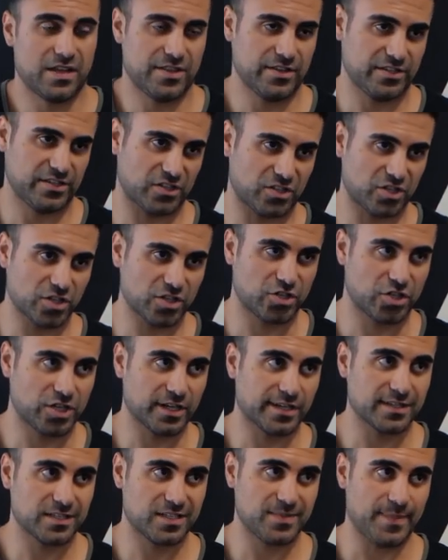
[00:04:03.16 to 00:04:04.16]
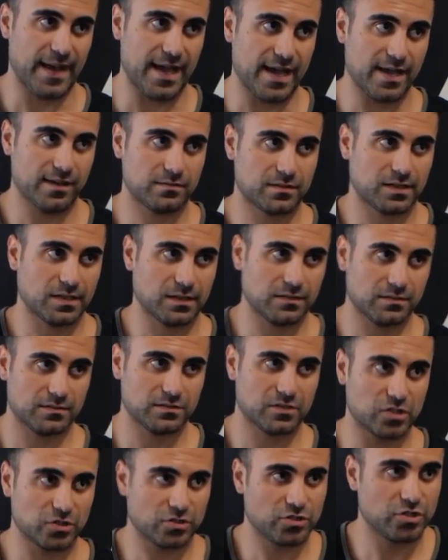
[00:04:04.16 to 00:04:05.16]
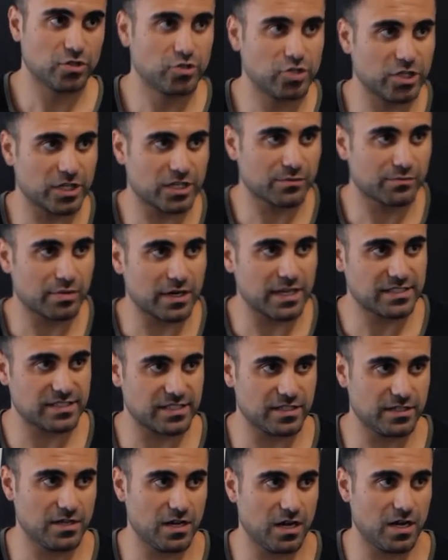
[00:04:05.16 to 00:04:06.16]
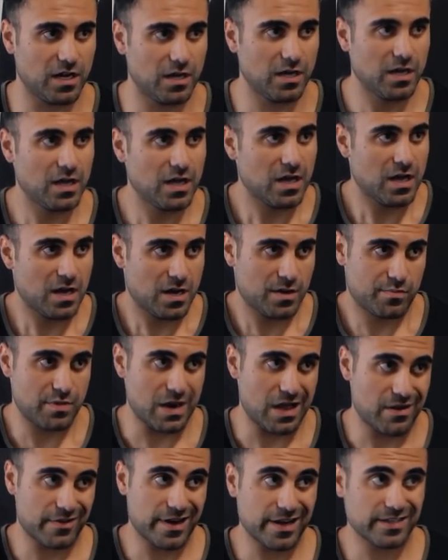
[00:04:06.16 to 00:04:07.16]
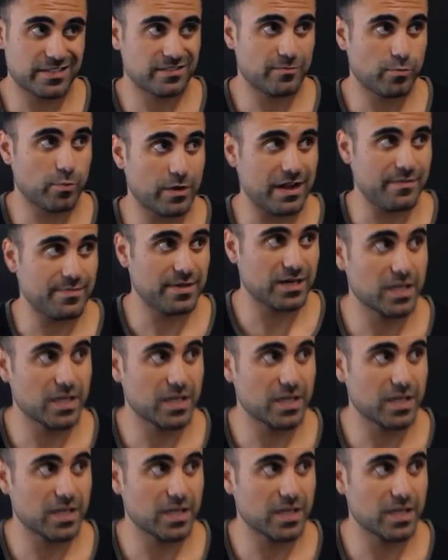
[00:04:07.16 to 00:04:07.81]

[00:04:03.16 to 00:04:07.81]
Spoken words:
This is a good chicken spot. So two chicken breasts and brown rice is what I've been